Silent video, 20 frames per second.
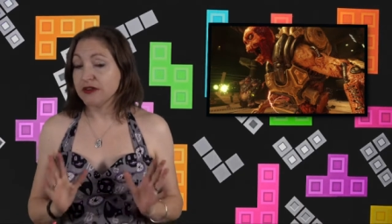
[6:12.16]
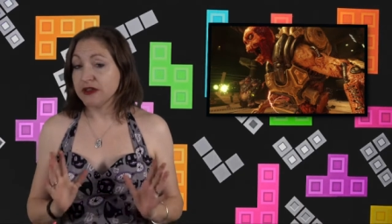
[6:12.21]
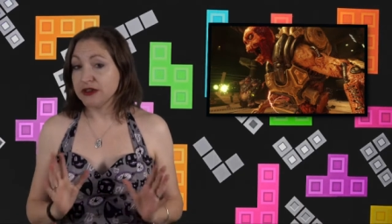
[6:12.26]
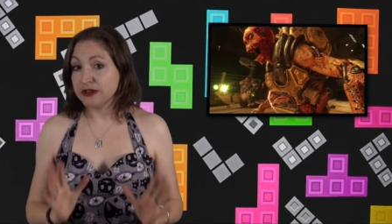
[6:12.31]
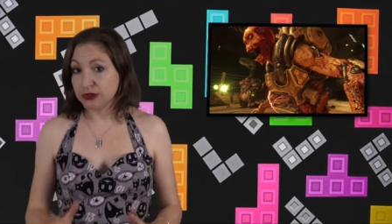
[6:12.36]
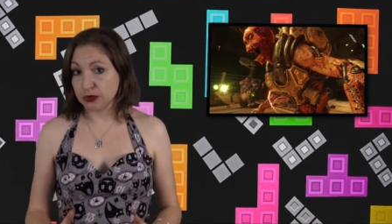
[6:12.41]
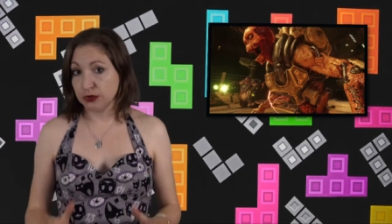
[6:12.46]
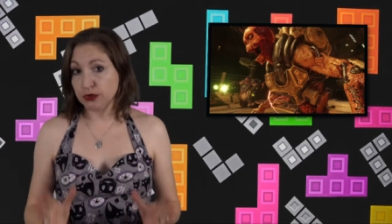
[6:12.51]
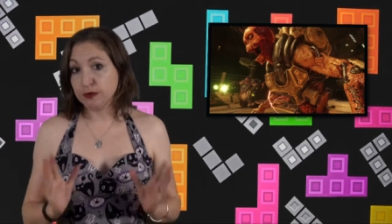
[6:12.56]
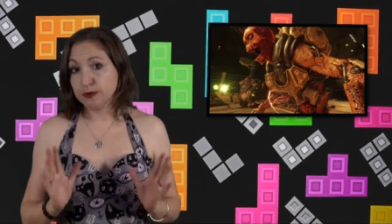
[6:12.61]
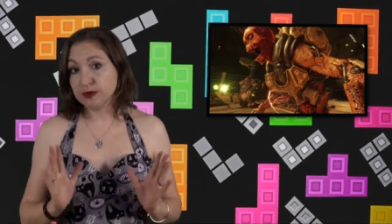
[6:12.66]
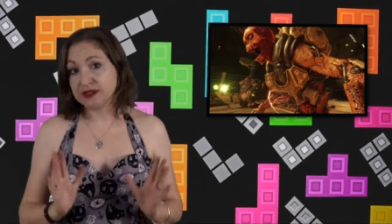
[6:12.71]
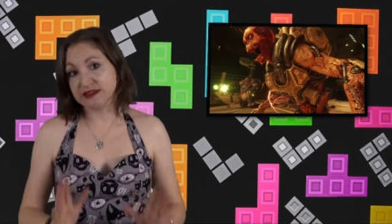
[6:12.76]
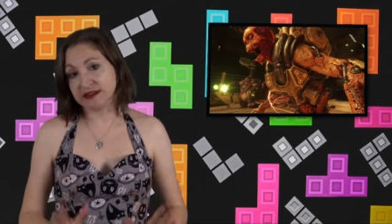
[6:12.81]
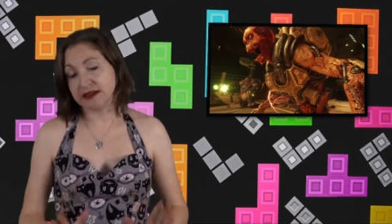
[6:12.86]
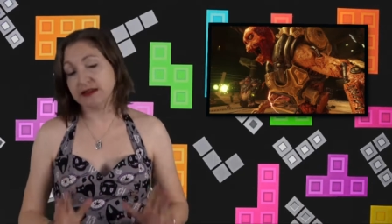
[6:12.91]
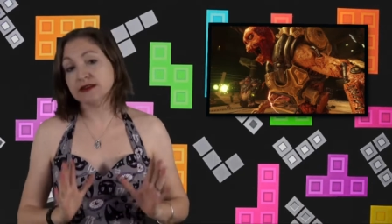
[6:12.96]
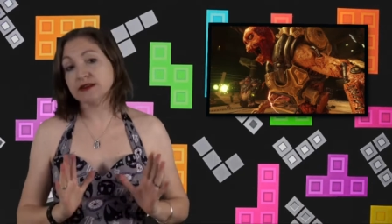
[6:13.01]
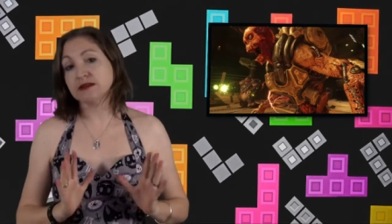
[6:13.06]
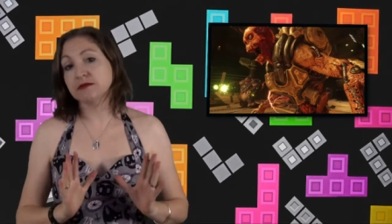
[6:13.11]
The Doom
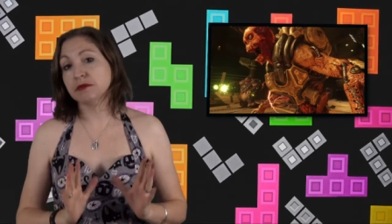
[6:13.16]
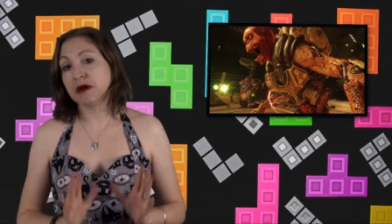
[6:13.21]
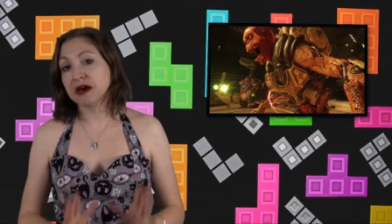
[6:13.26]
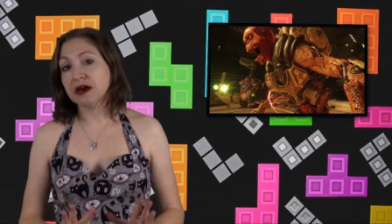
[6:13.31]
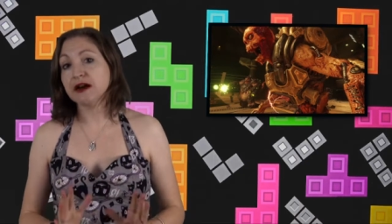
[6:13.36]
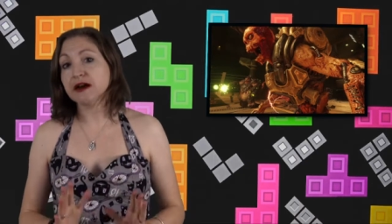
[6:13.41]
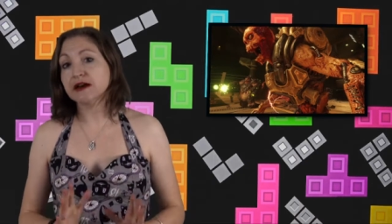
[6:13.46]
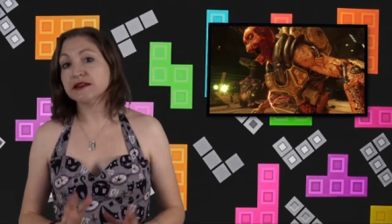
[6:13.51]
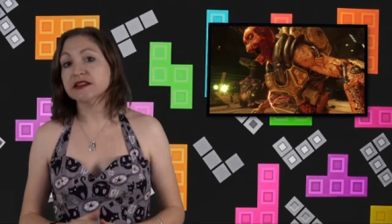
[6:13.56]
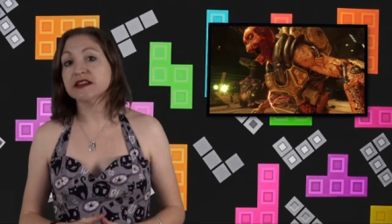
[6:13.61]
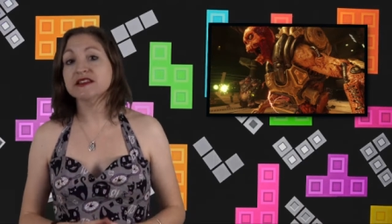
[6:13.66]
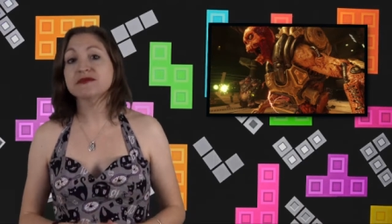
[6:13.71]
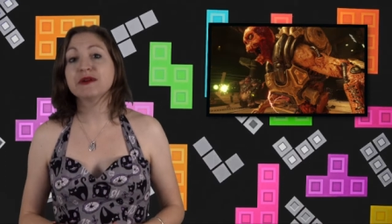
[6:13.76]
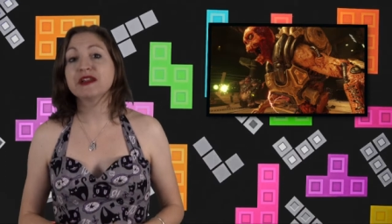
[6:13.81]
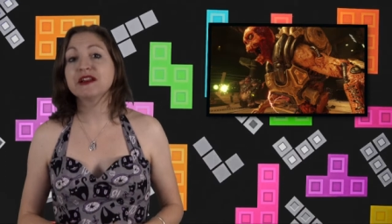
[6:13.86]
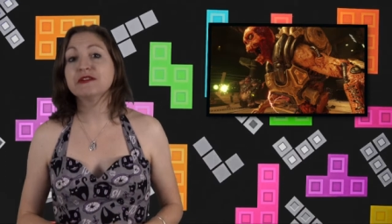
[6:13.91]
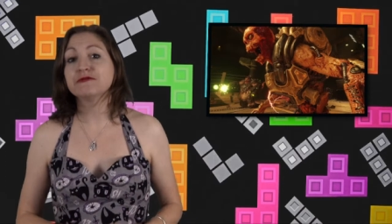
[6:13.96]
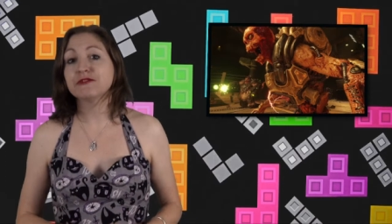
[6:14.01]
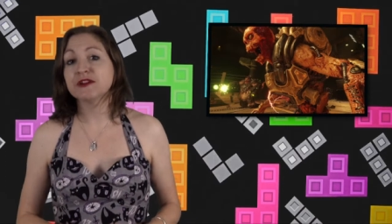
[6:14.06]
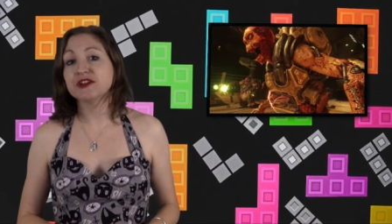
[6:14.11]
Season Pass has
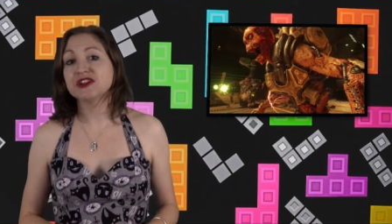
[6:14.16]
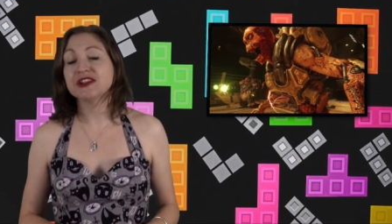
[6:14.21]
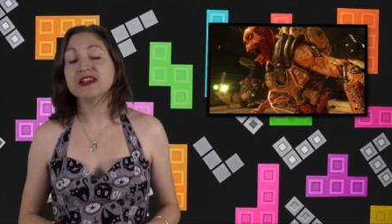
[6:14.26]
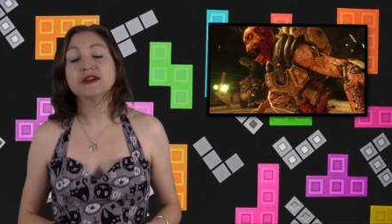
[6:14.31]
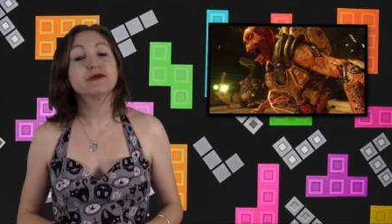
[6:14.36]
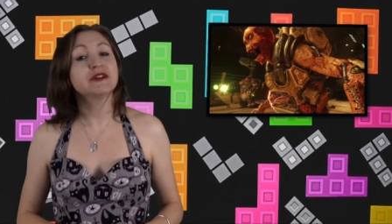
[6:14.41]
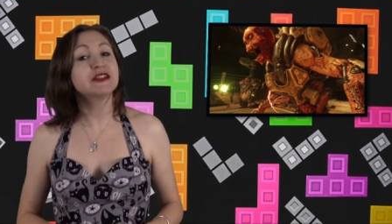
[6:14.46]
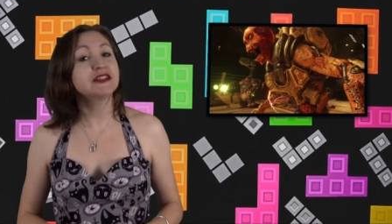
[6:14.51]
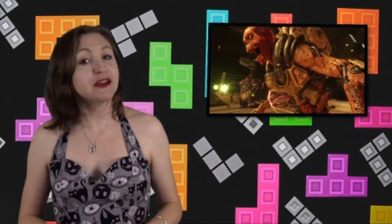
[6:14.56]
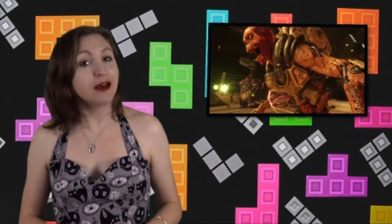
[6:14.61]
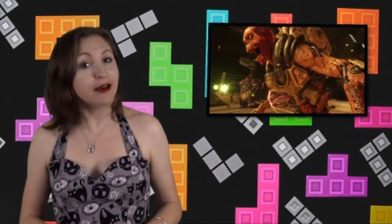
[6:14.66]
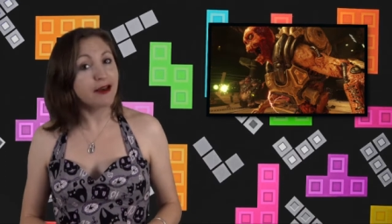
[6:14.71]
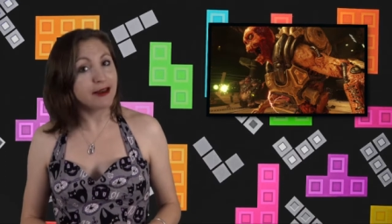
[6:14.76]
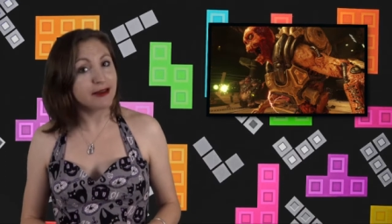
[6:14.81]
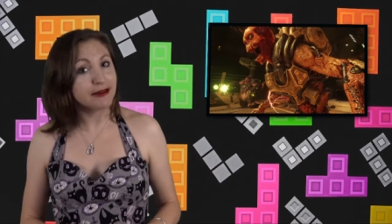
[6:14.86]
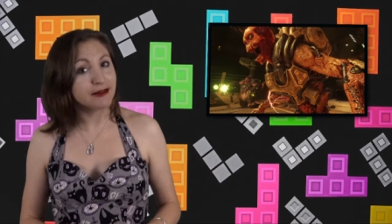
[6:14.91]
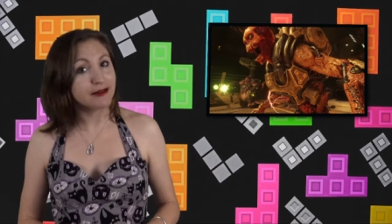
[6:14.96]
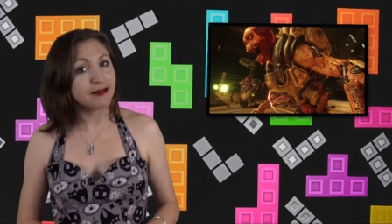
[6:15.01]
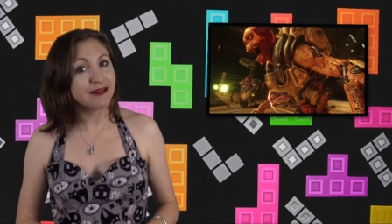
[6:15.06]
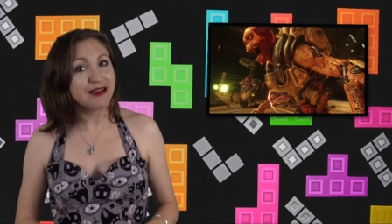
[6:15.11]
been officially
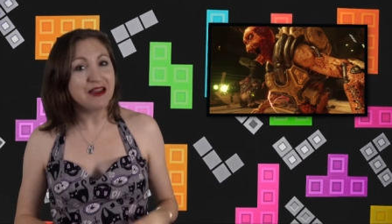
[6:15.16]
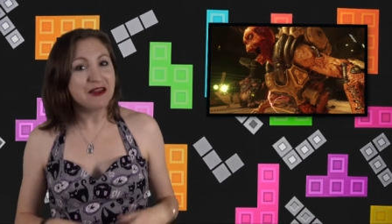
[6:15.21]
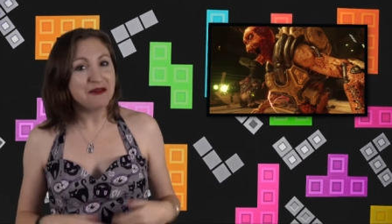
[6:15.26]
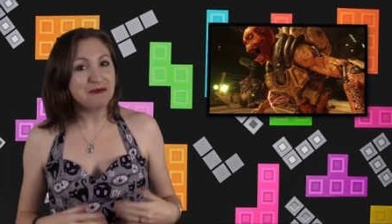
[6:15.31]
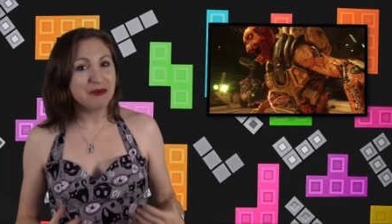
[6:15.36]
retired,